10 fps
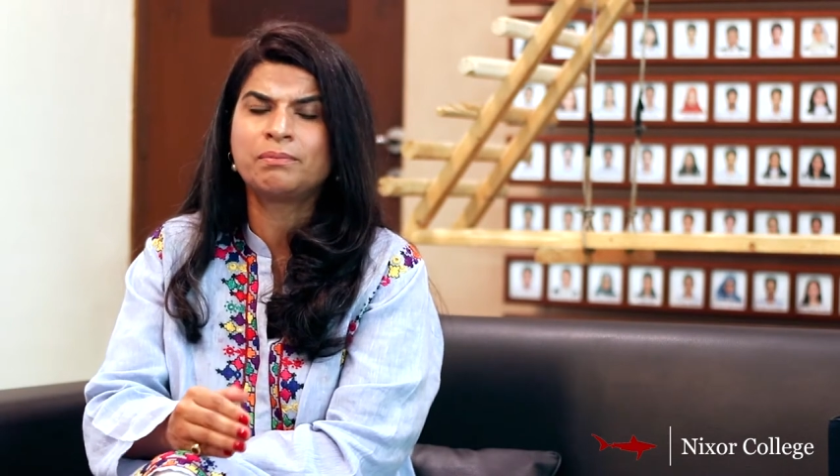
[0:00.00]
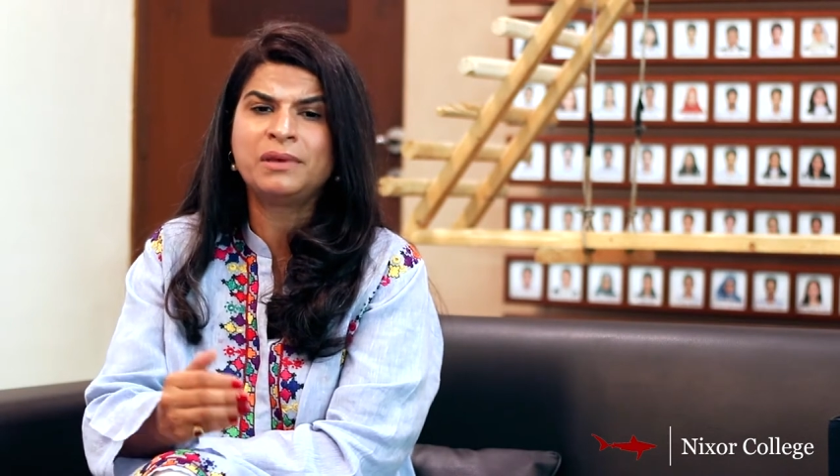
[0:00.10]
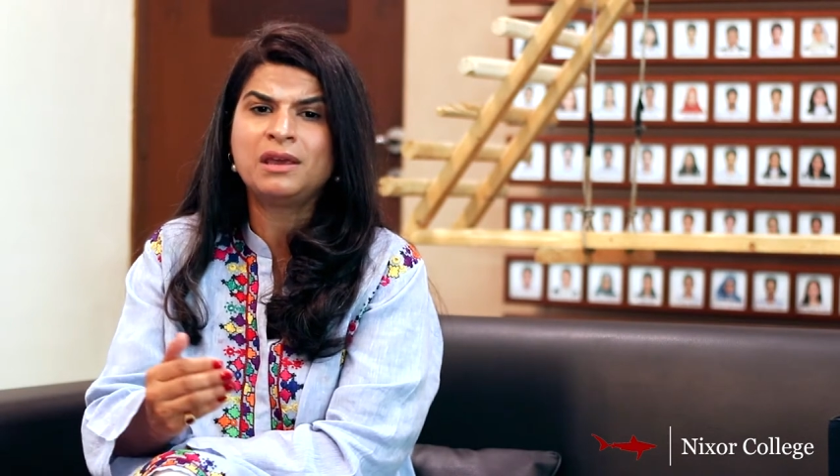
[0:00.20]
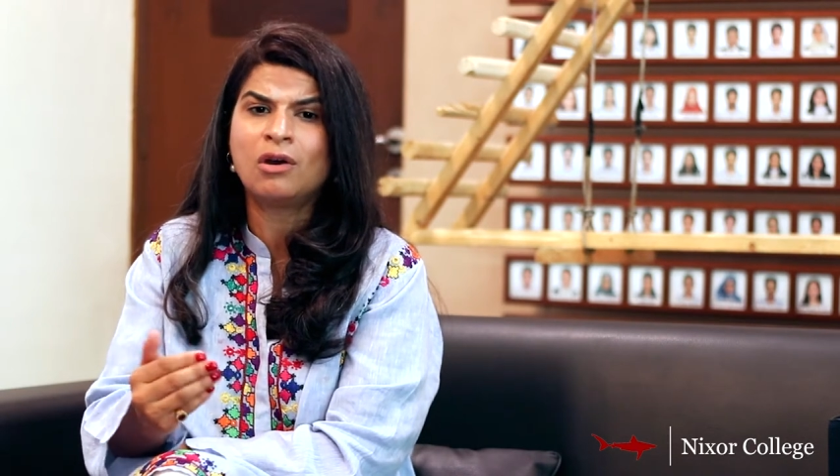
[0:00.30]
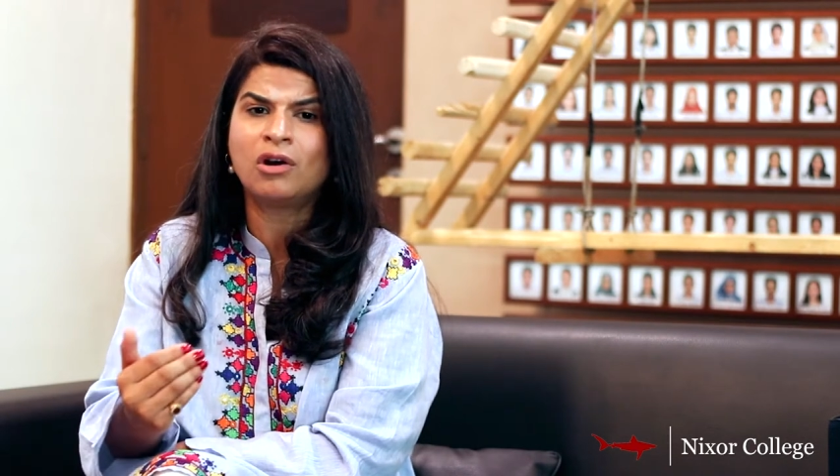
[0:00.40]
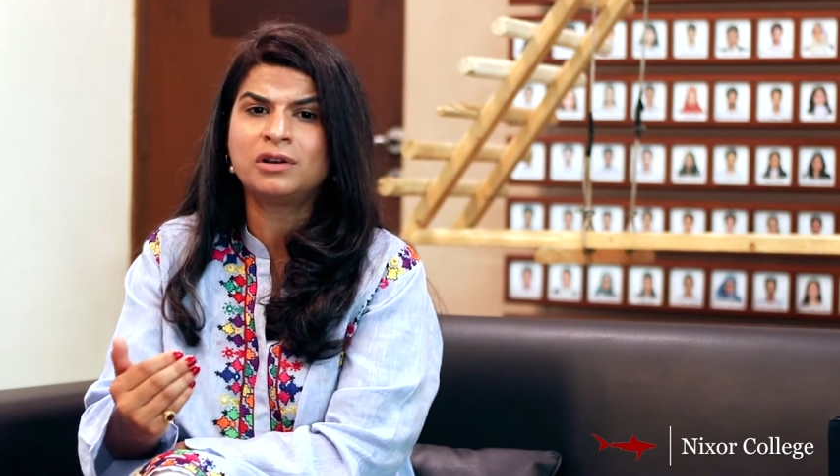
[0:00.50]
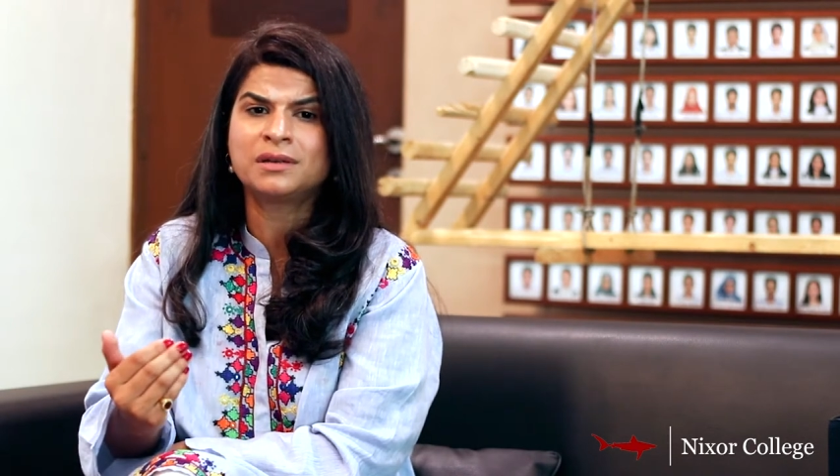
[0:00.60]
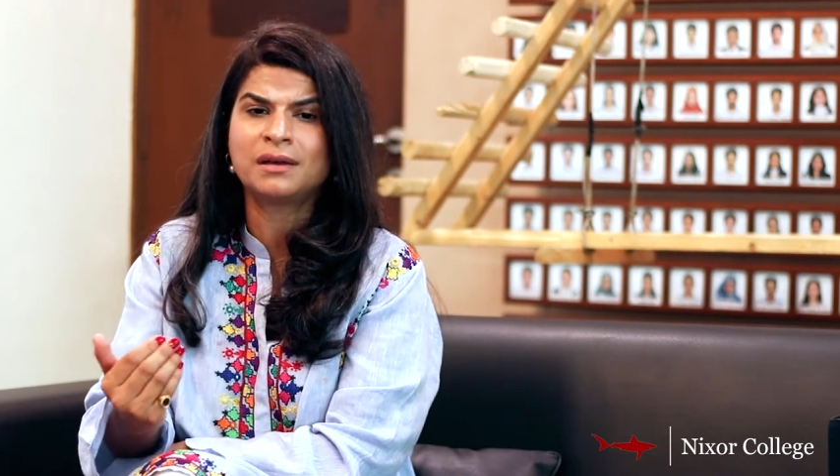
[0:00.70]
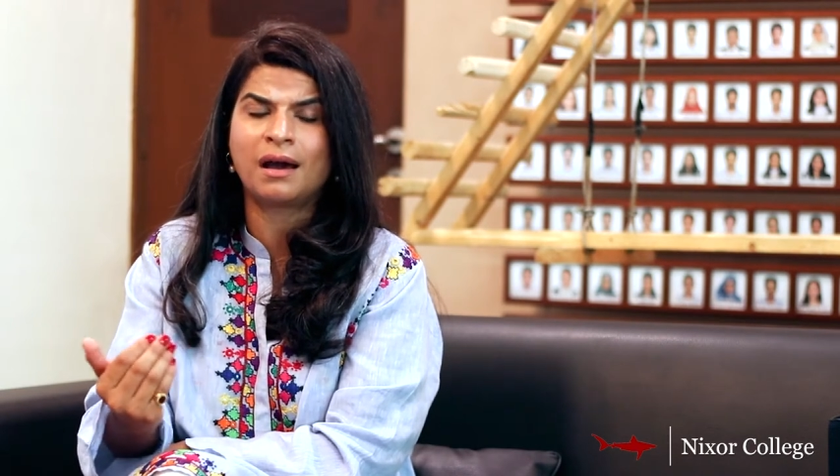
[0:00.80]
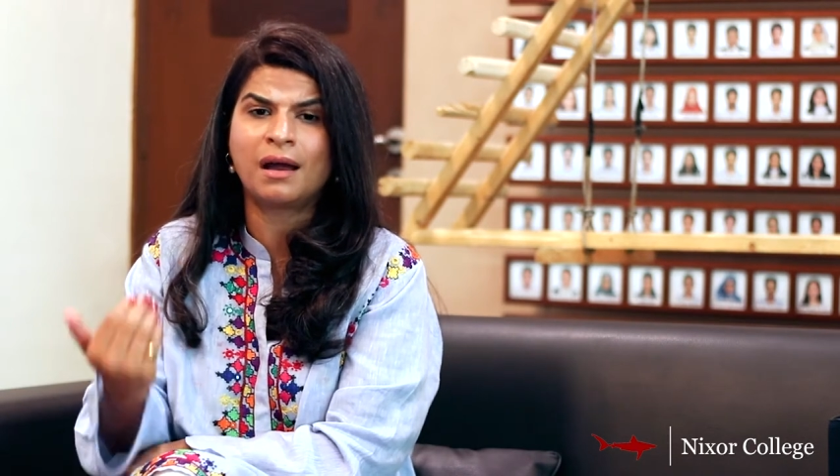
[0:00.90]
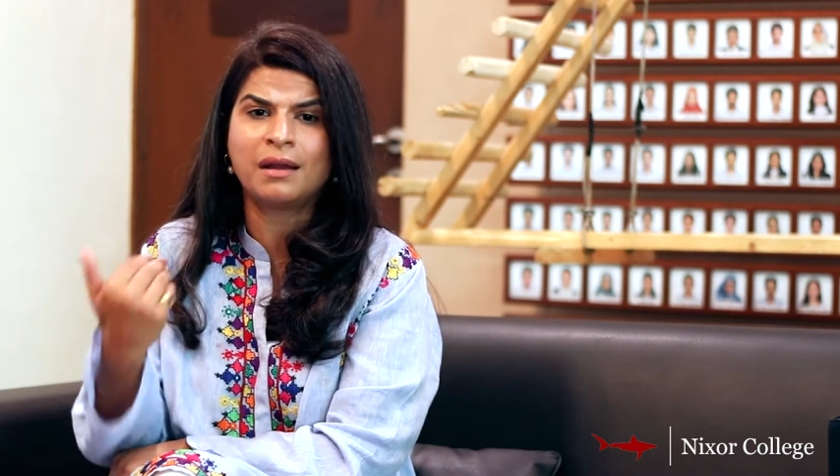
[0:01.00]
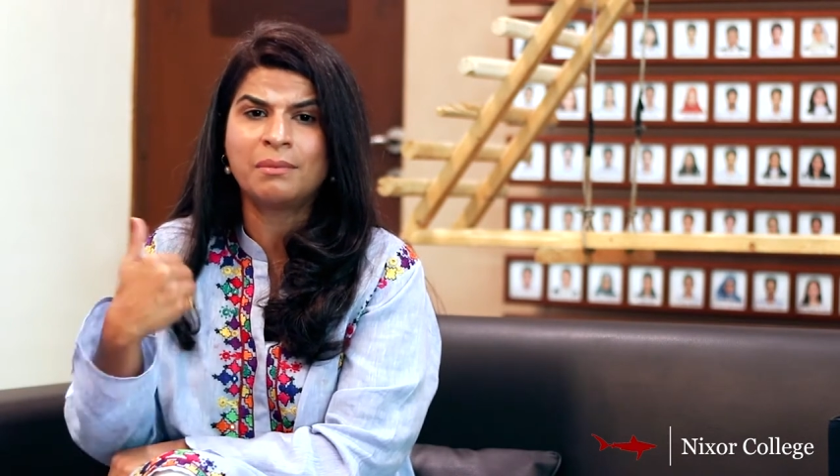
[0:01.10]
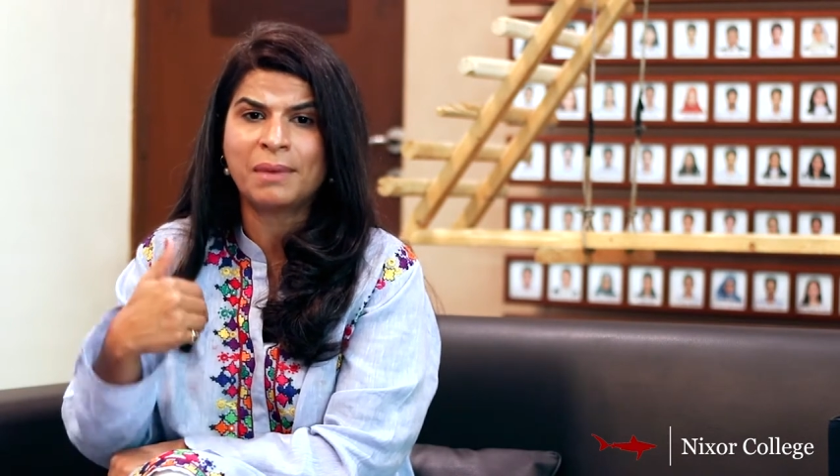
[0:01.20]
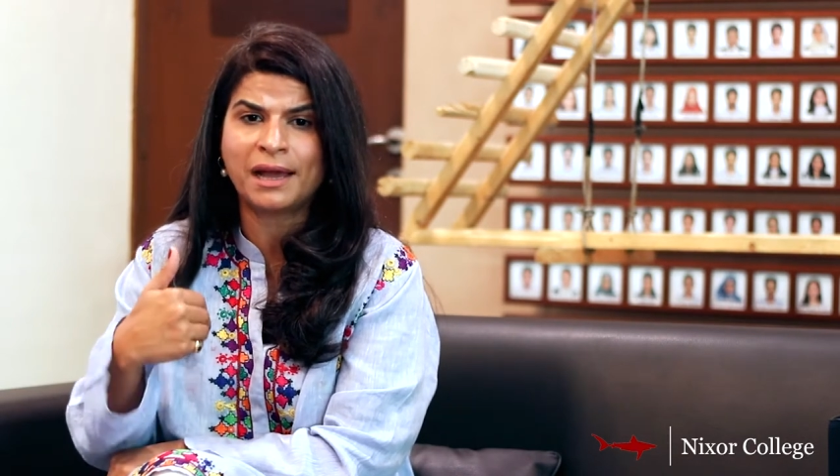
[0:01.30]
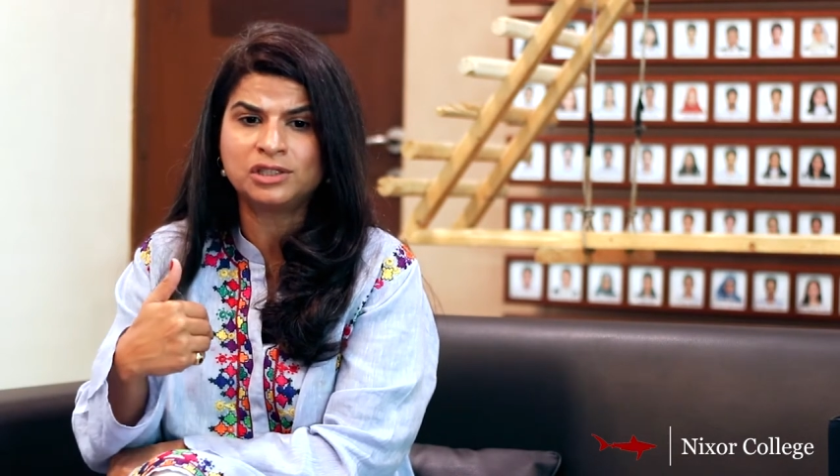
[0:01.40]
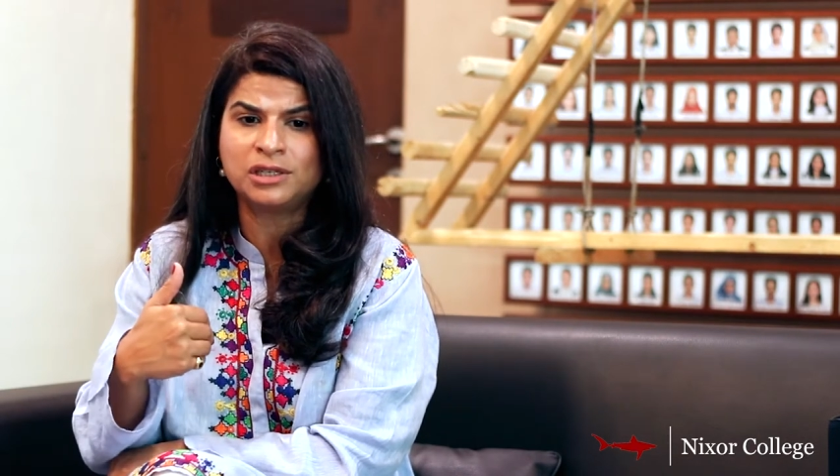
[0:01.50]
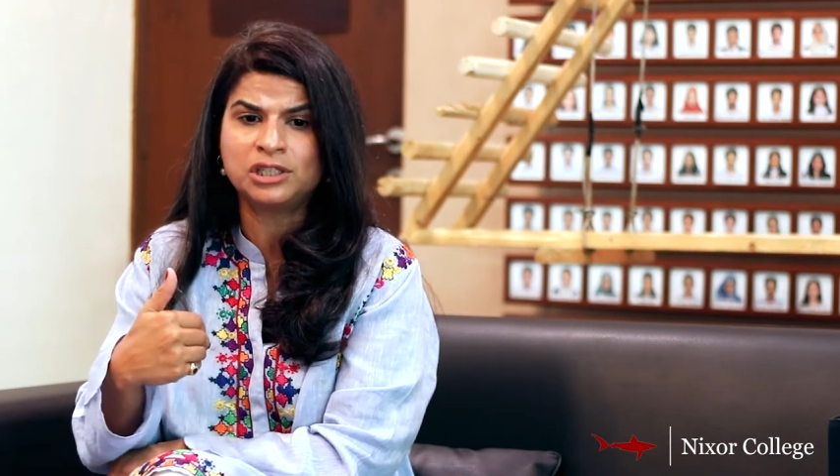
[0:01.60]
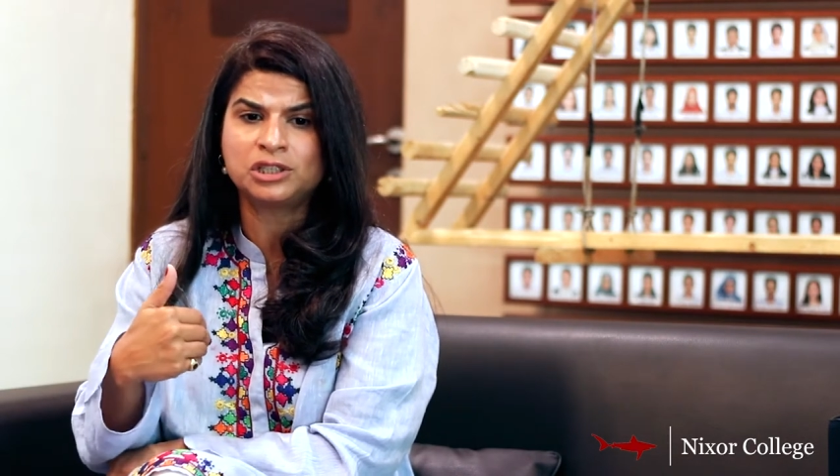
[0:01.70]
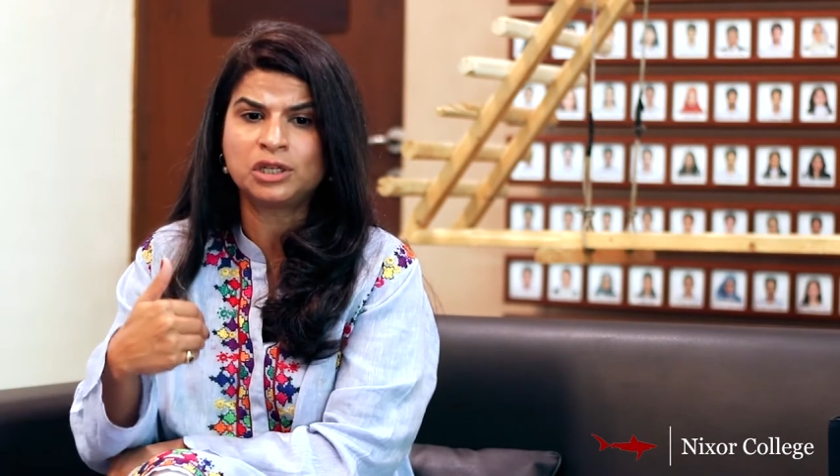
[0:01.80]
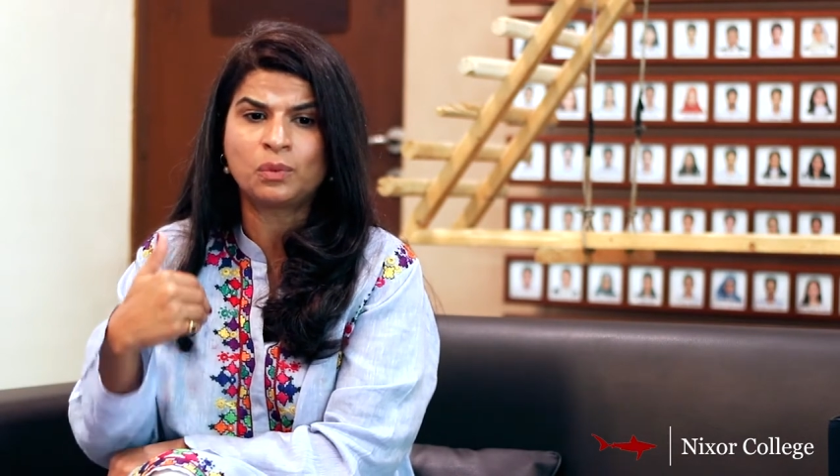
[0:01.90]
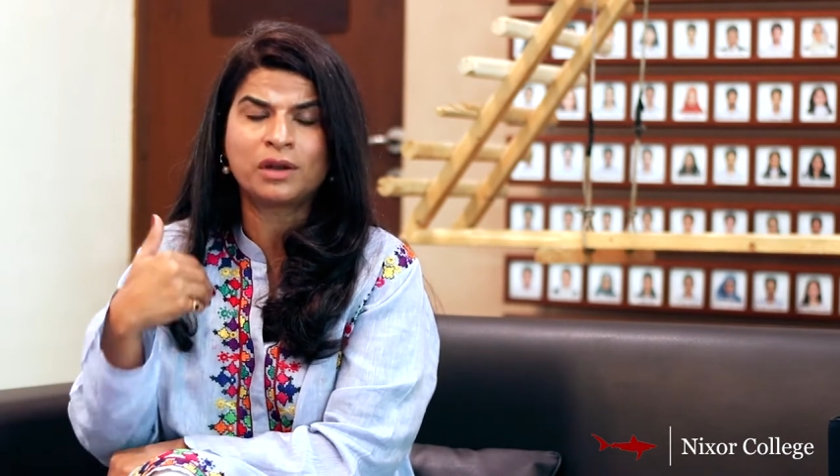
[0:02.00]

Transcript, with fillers: beyond our imagination